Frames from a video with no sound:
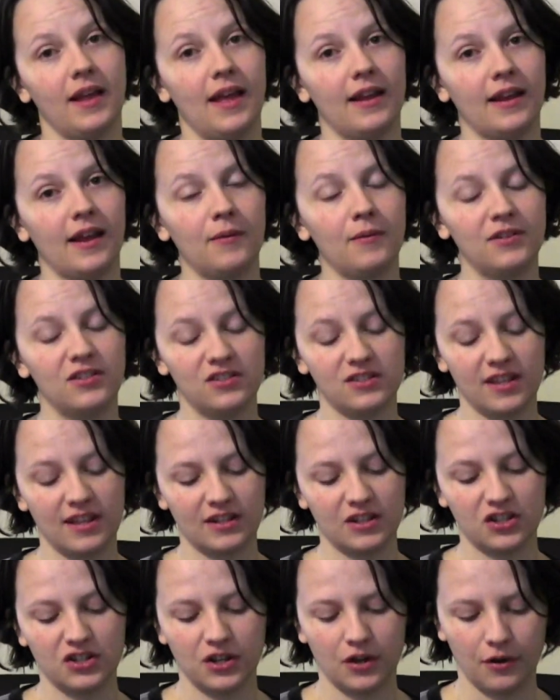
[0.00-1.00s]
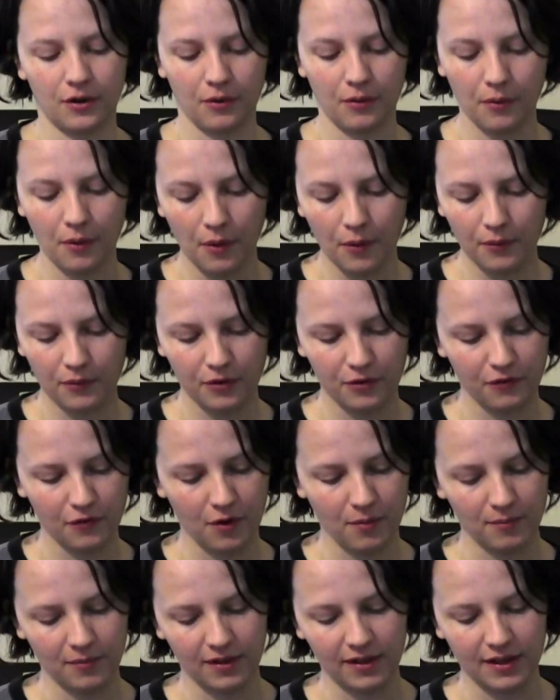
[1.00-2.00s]
And I would just like to share a quote
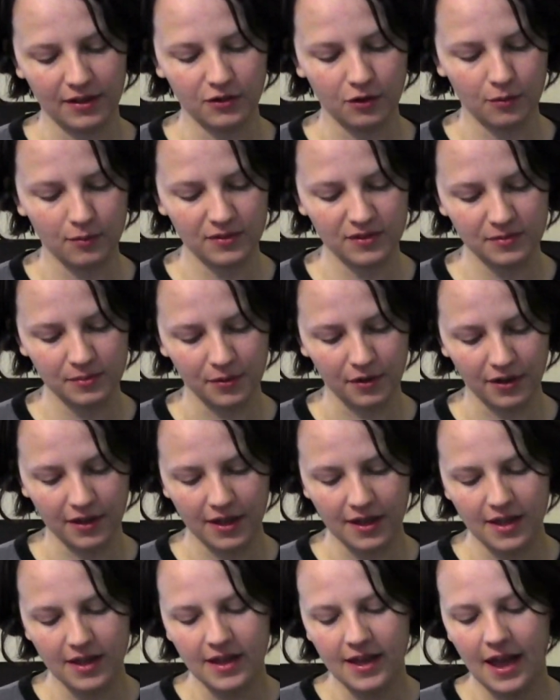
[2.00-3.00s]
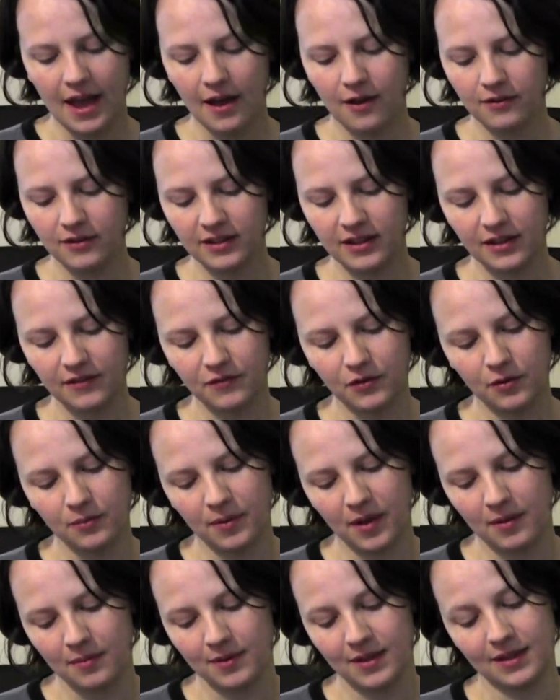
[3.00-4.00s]
from Glenn Doman's book, How to Give Your
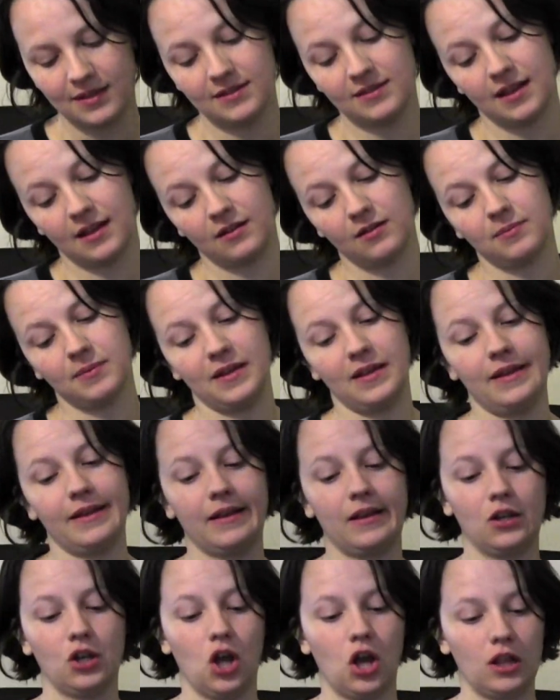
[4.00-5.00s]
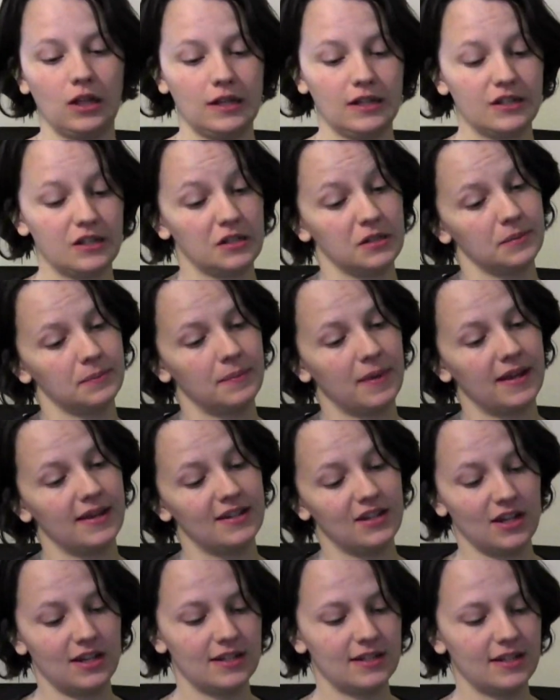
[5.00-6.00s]
Baby Encyclopedic Knowledge,
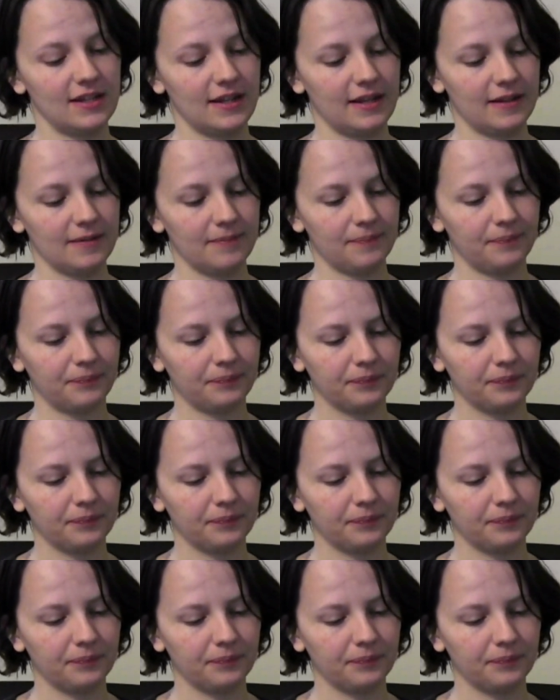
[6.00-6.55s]
page 18.